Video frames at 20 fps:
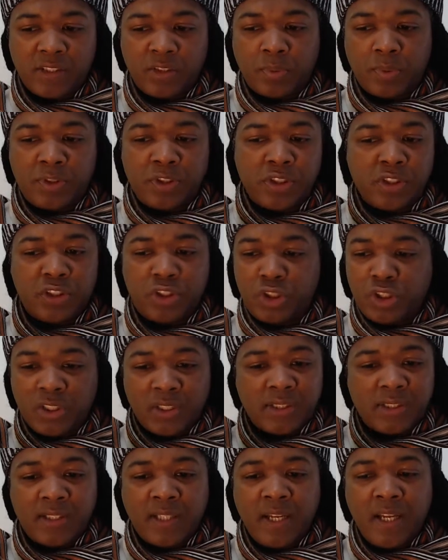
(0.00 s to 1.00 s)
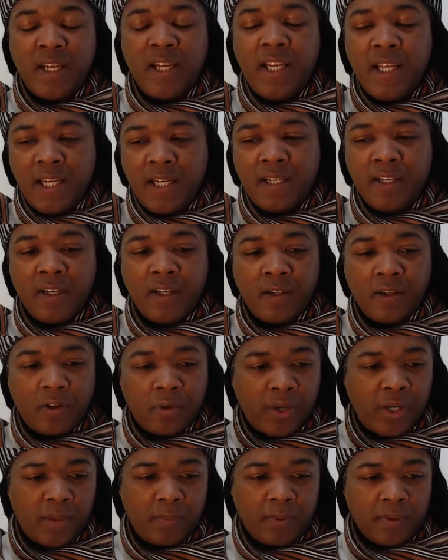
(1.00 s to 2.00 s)
which is just
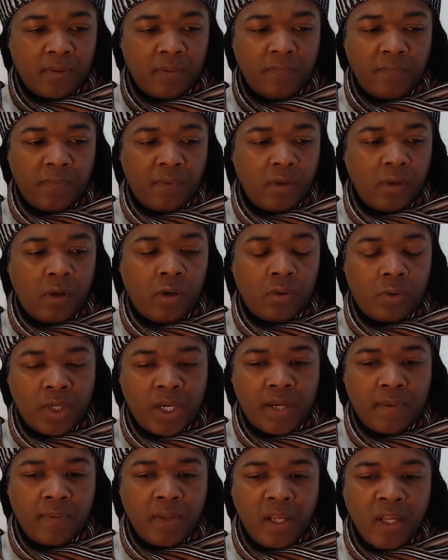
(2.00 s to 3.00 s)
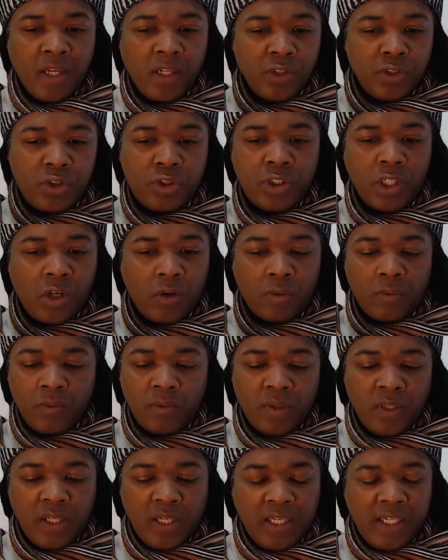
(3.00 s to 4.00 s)
incredible. Okay, so
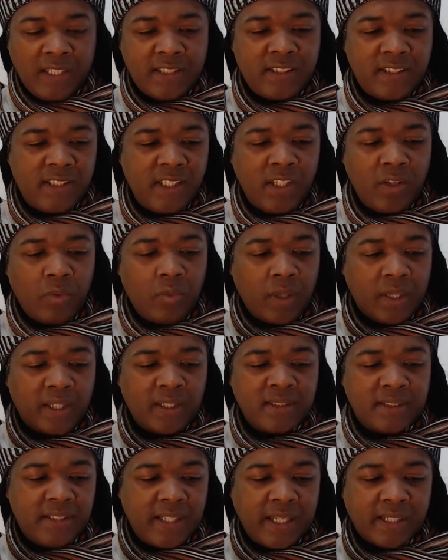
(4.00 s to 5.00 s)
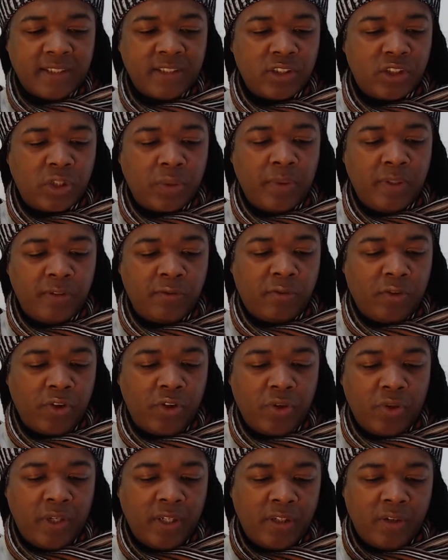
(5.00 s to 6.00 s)
let's see what is that is doing for
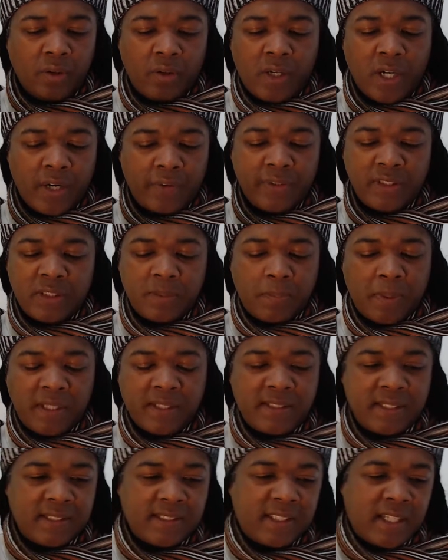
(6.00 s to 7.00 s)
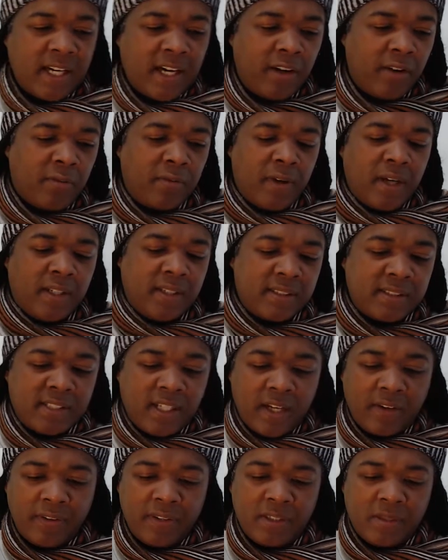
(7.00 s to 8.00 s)
you in your current space. Let's clarify this
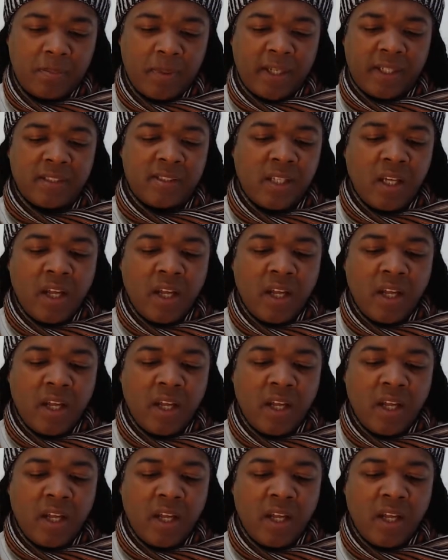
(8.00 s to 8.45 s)
current space.